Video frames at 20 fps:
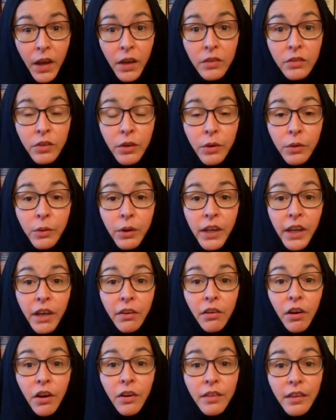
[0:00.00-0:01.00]
So
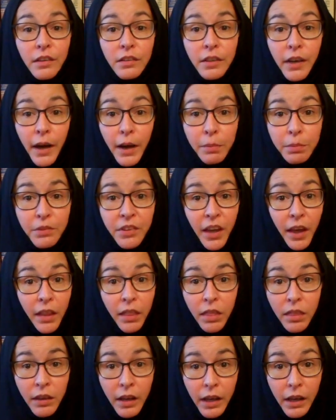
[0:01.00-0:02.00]
here are the top
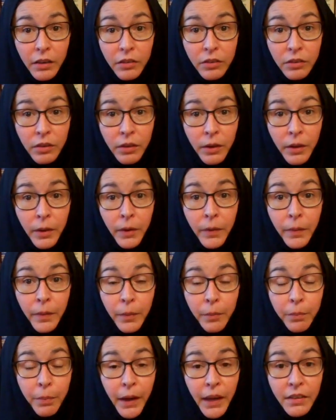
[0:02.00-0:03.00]
10 things,
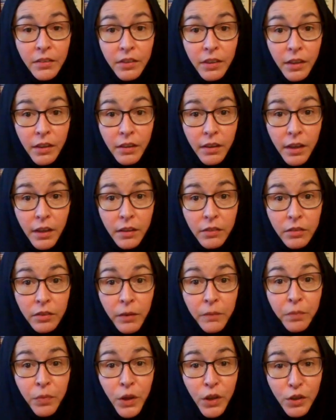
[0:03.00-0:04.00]
the basic things
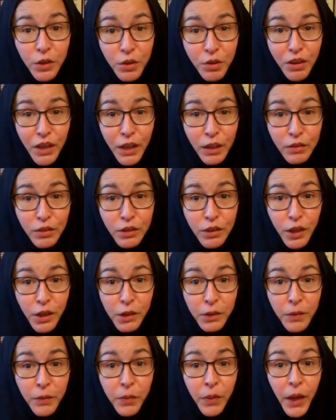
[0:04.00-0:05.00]
you need to
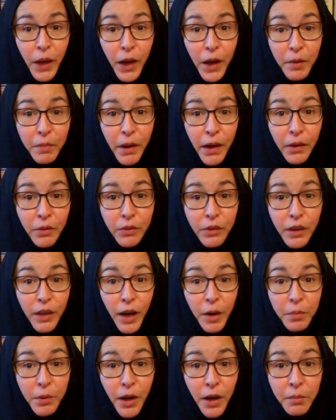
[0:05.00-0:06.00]
know about the
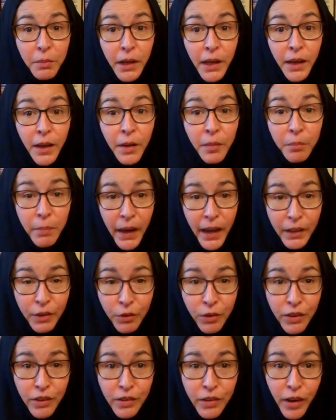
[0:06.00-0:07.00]
upcoming
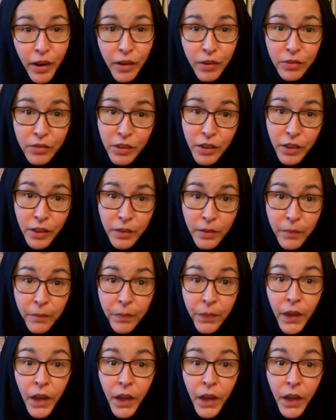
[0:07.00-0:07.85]
Pan-Orthodox Synod.